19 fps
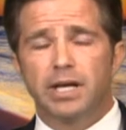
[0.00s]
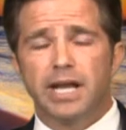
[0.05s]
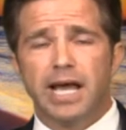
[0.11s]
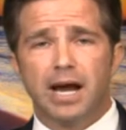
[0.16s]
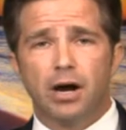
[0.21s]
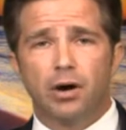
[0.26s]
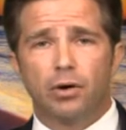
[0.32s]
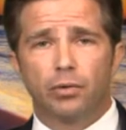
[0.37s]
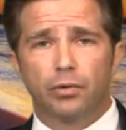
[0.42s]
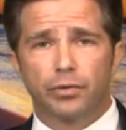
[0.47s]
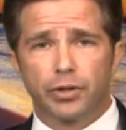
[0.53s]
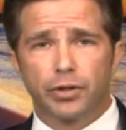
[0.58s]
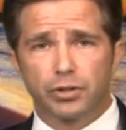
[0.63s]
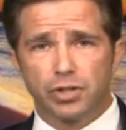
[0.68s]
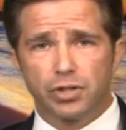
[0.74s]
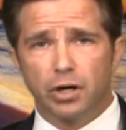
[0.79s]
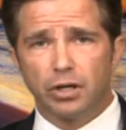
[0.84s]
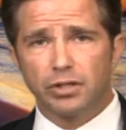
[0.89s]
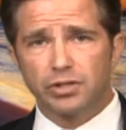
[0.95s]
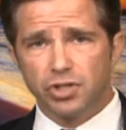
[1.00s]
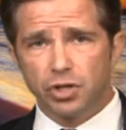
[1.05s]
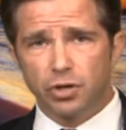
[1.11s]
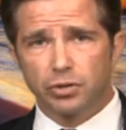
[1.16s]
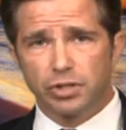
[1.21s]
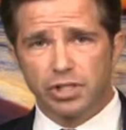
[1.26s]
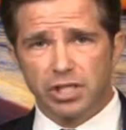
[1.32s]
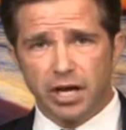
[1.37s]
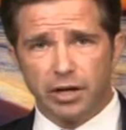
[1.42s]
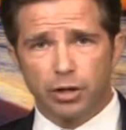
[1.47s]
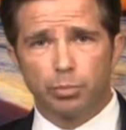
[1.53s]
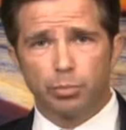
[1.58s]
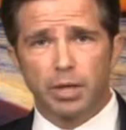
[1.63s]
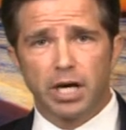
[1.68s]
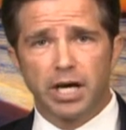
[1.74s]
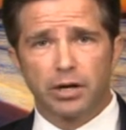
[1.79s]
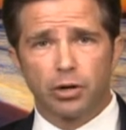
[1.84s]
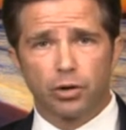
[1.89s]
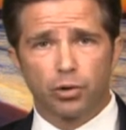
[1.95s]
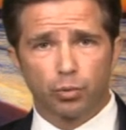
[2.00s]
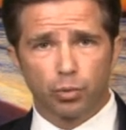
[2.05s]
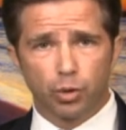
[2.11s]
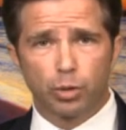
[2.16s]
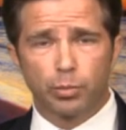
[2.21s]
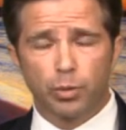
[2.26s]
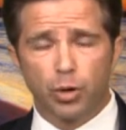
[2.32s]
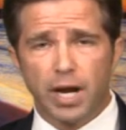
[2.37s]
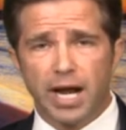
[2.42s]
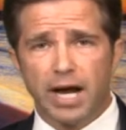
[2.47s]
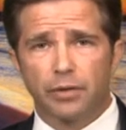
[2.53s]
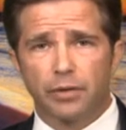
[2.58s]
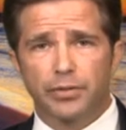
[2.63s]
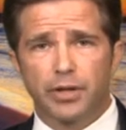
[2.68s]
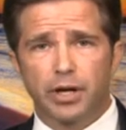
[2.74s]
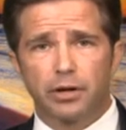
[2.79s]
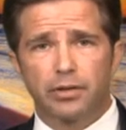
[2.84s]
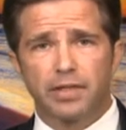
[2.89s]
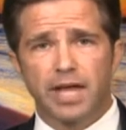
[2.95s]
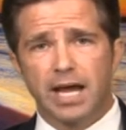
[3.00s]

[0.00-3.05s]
Now, there's also scuttlebutt or rumor out there